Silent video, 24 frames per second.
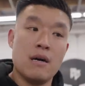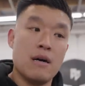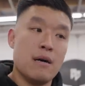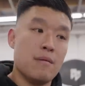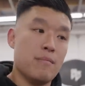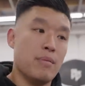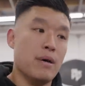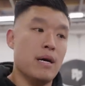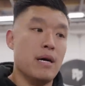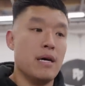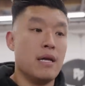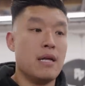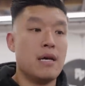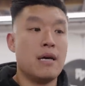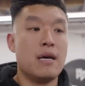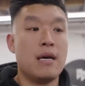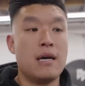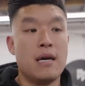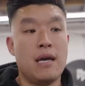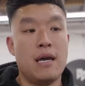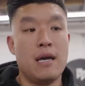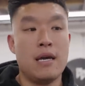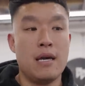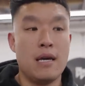but
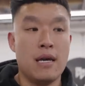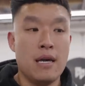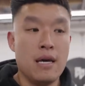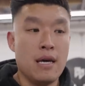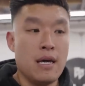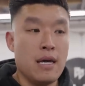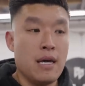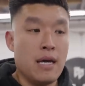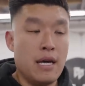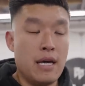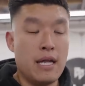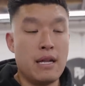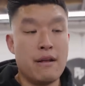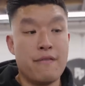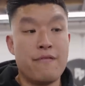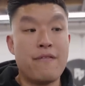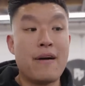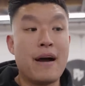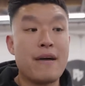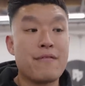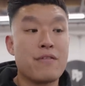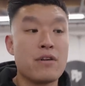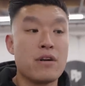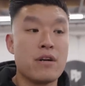hitting
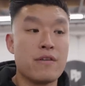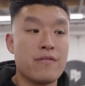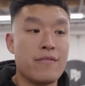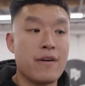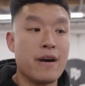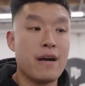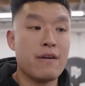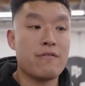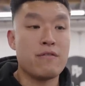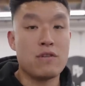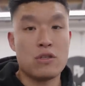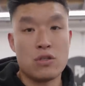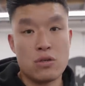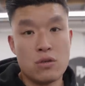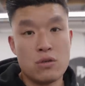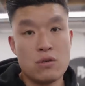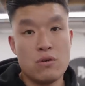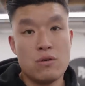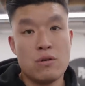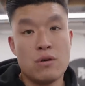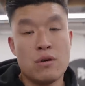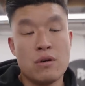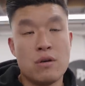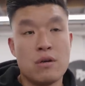535 for
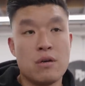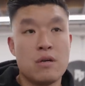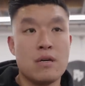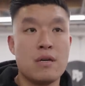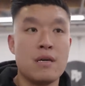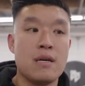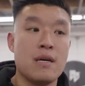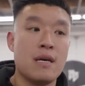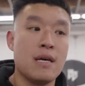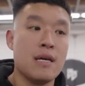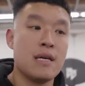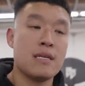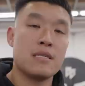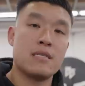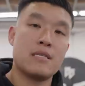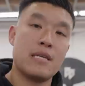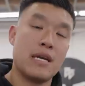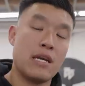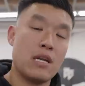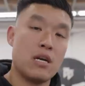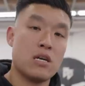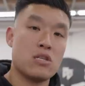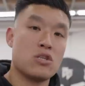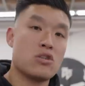two,
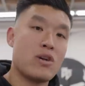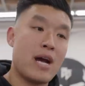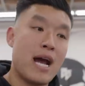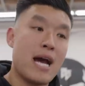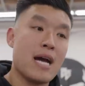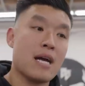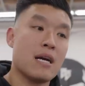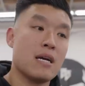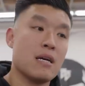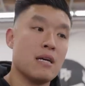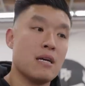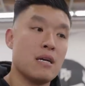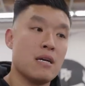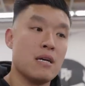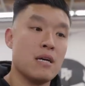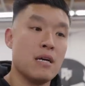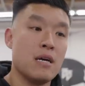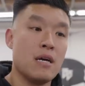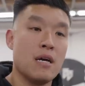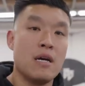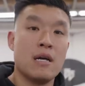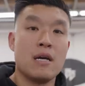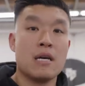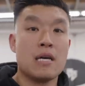staying on track,
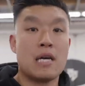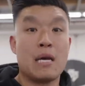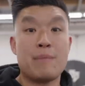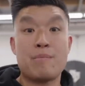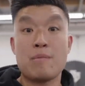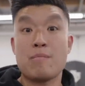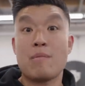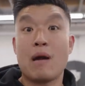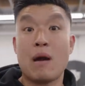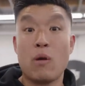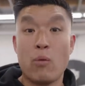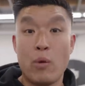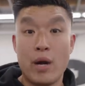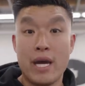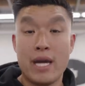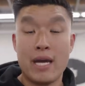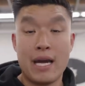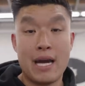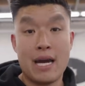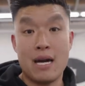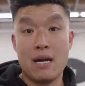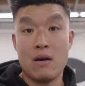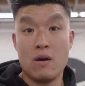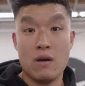keeping my
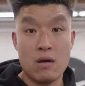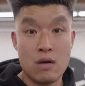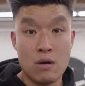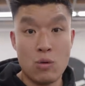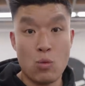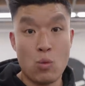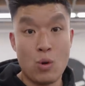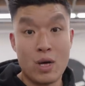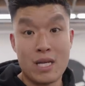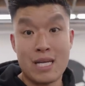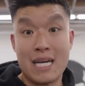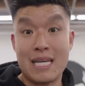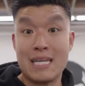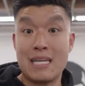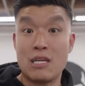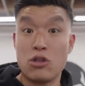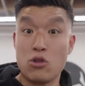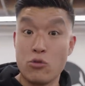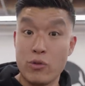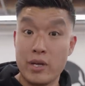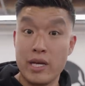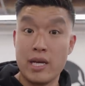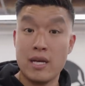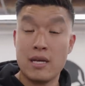weight at
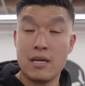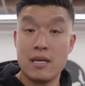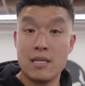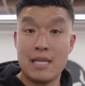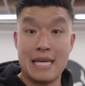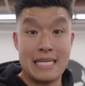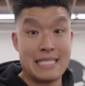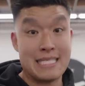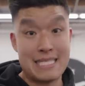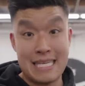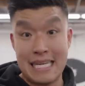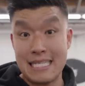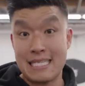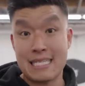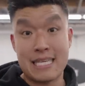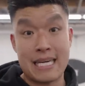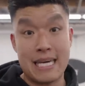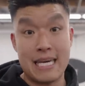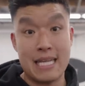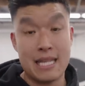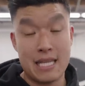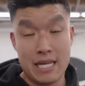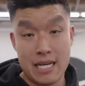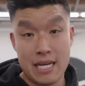193. Like, since
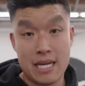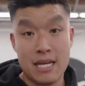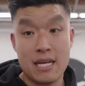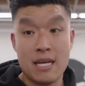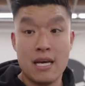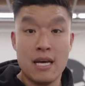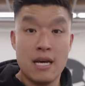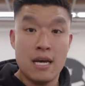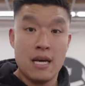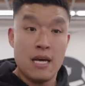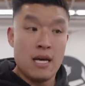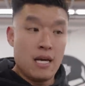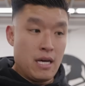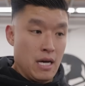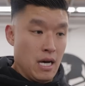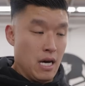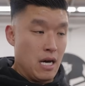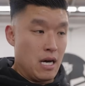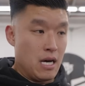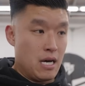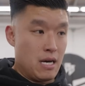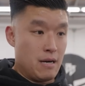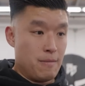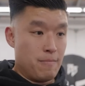get lean,
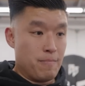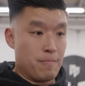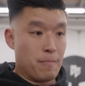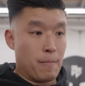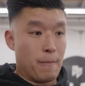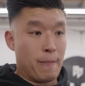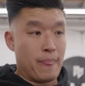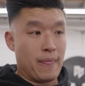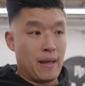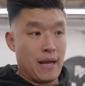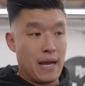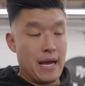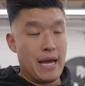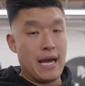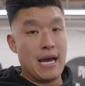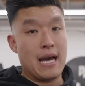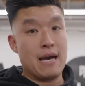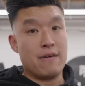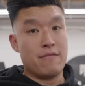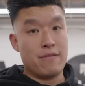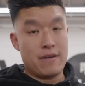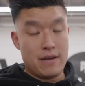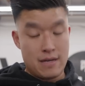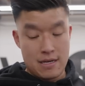I
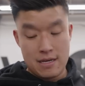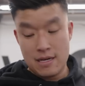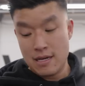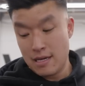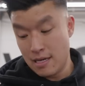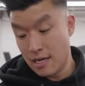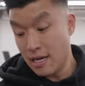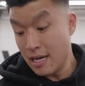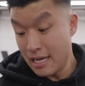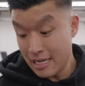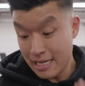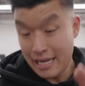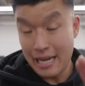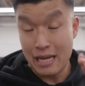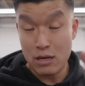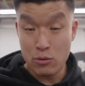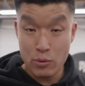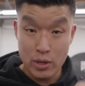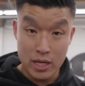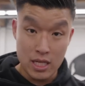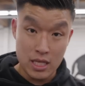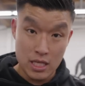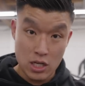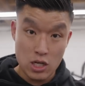have gained
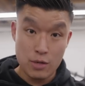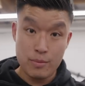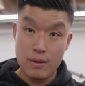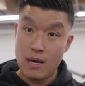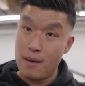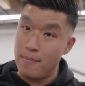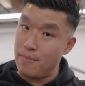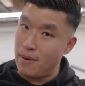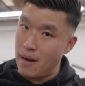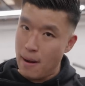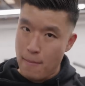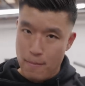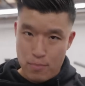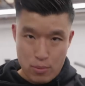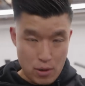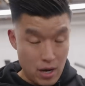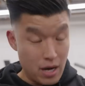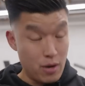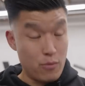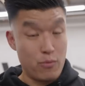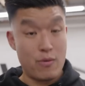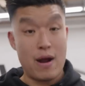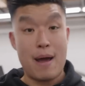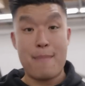weight a little bit, but I
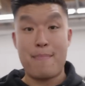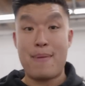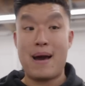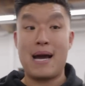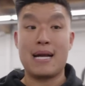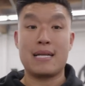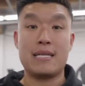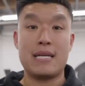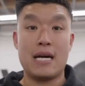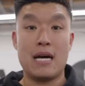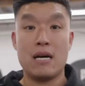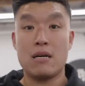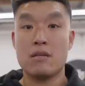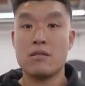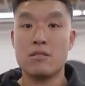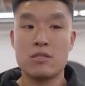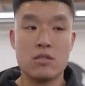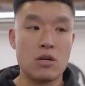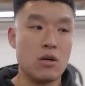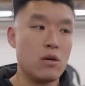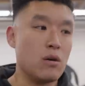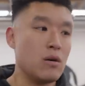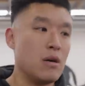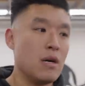brought it right back down.
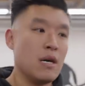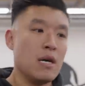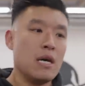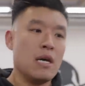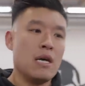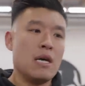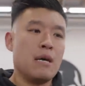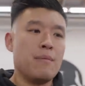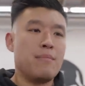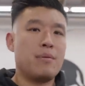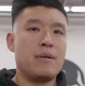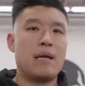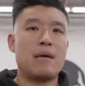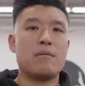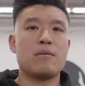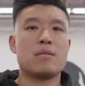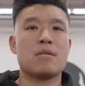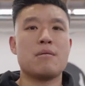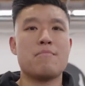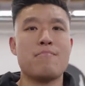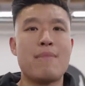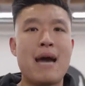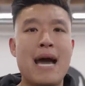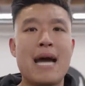So being able
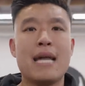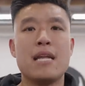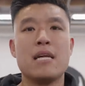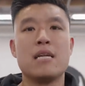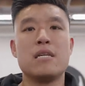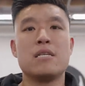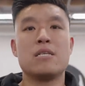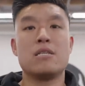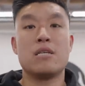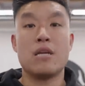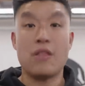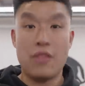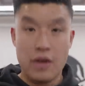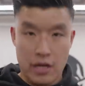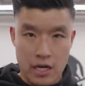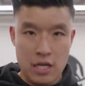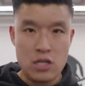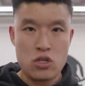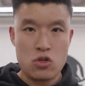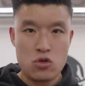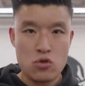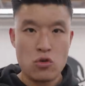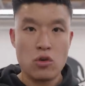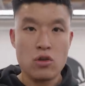to manage the
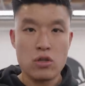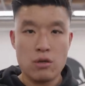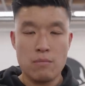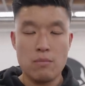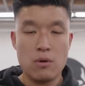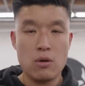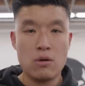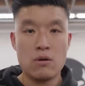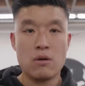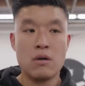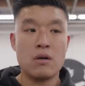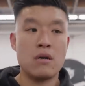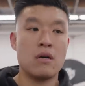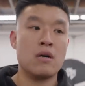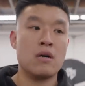controllable